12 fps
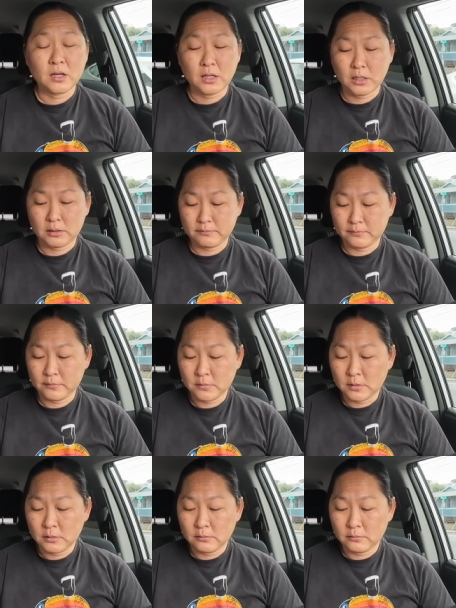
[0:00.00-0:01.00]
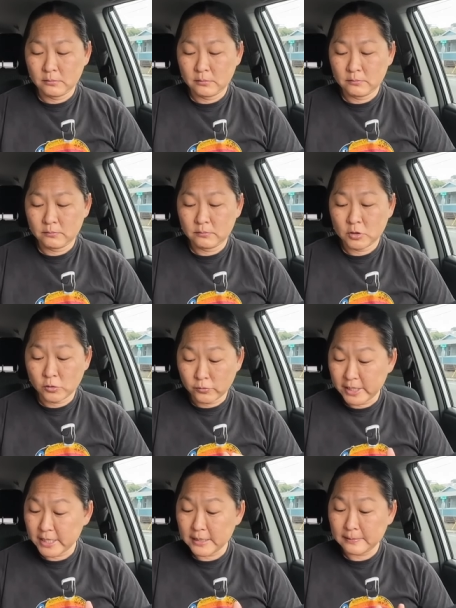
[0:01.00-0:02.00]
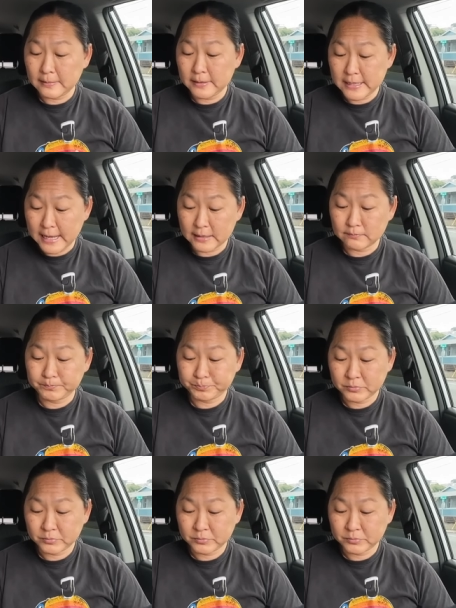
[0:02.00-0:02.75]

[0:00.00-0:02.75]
Um, Korean, yet